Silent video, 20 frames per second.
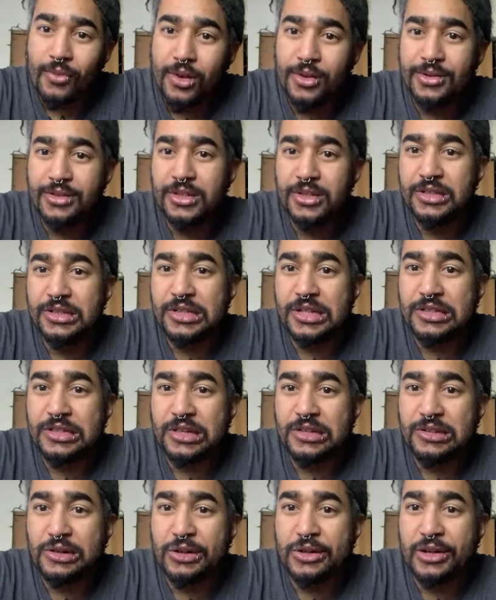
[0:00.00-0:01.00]
Lucine says, I
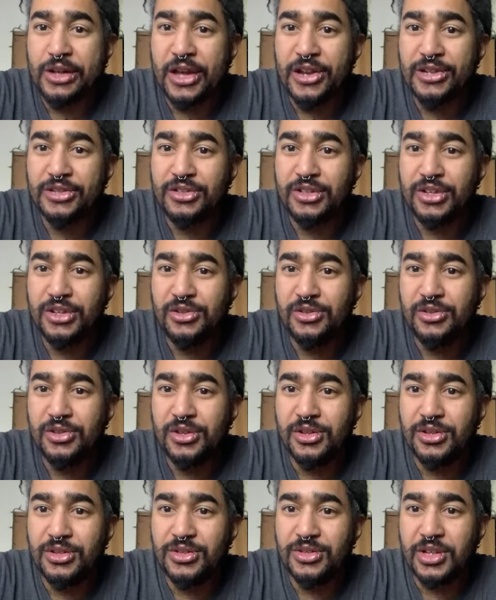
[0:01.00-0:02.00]
totally got to send you the
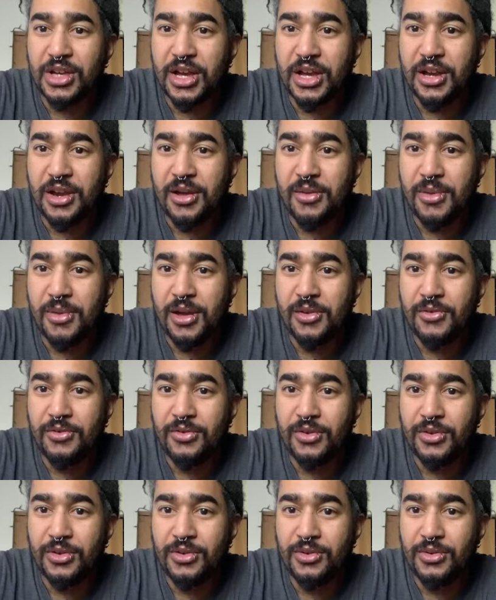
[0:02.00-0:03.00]
design I made
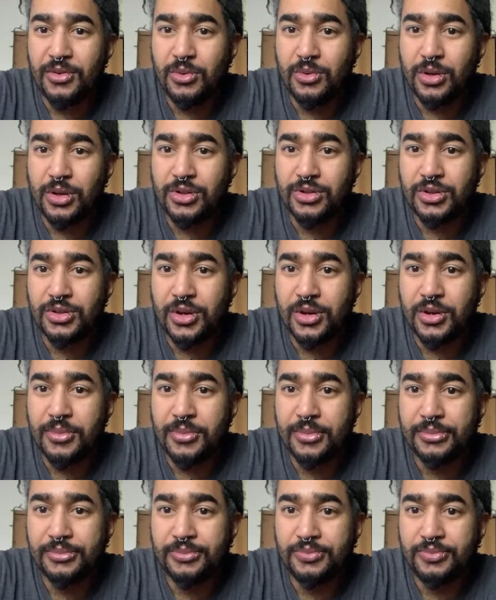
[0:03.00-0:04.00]
for the new work shirt.
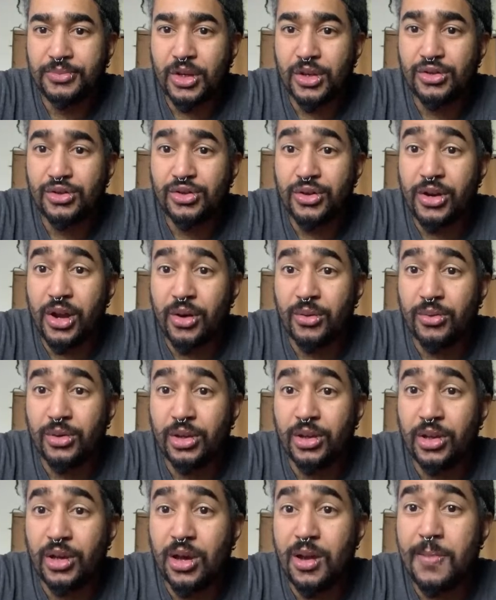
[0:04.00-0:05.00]
It turned out really
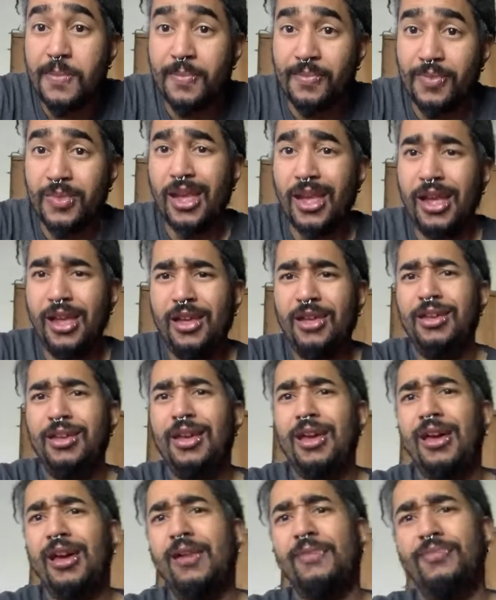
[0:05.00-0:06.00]
good. Hell
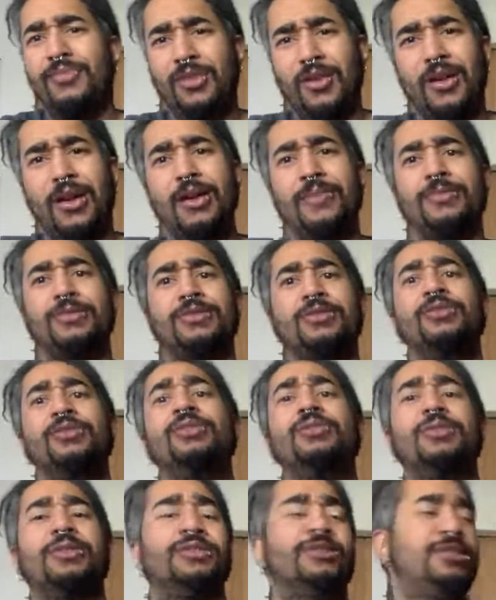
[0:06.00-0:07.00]
yeah. No, I absolutely
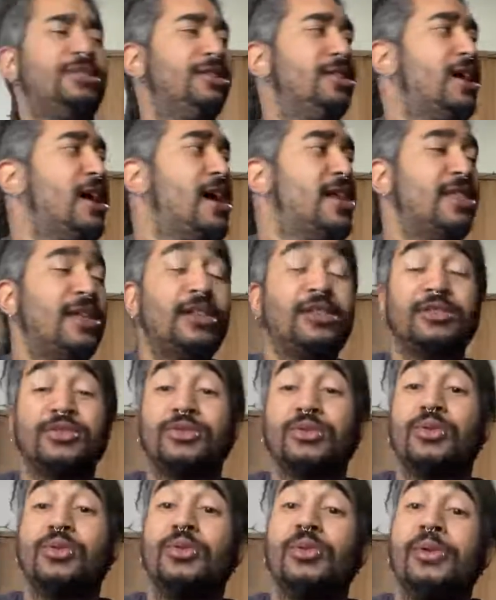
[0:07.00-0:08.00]
want to see that. That looks
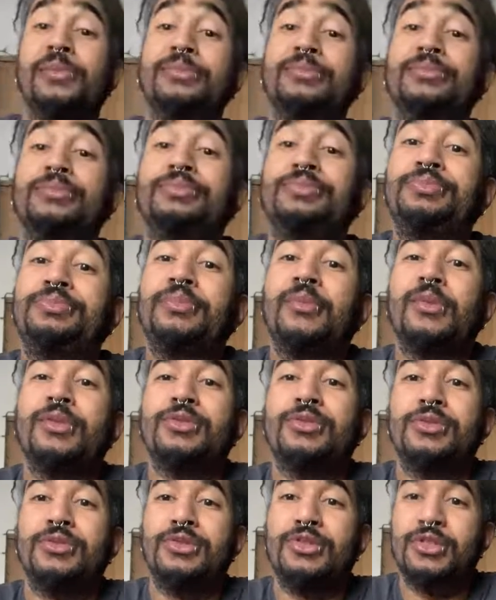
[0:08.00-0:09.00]
cool.
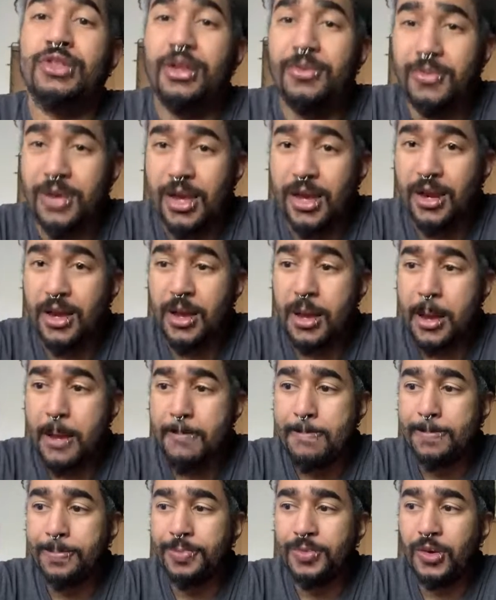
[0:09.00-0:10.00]
So Justine made a
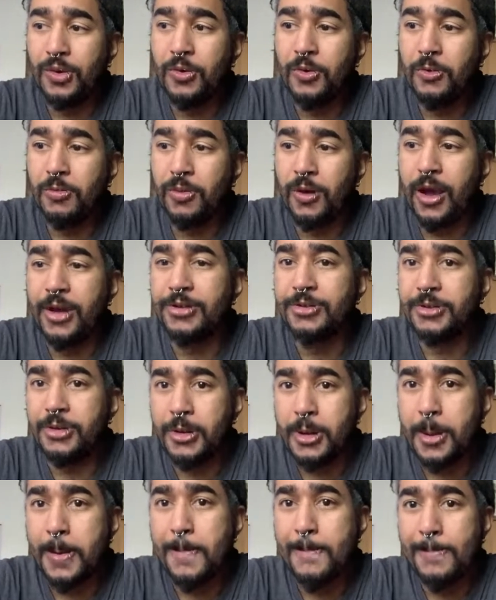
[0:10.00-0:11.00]
cool pride
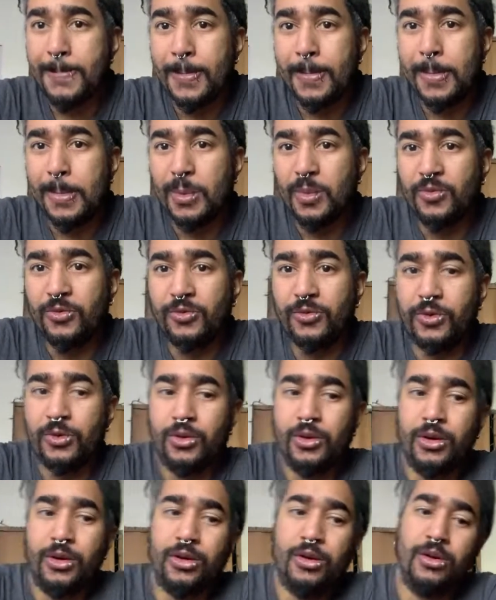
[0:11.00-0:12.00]
shirt
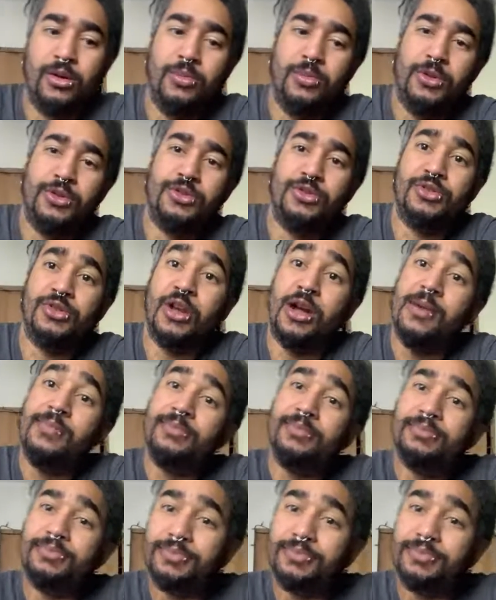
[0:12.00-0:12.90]
for her butcher shop.